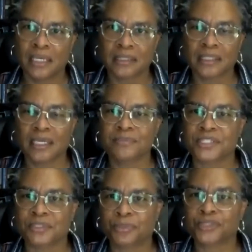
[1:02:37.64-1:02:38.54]
clubs
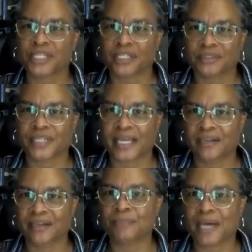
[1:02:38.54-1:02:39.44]
in a particular
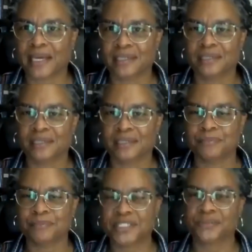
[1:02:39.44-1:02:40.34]
county might come
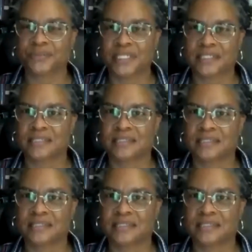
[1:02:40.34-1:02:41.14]
into existence.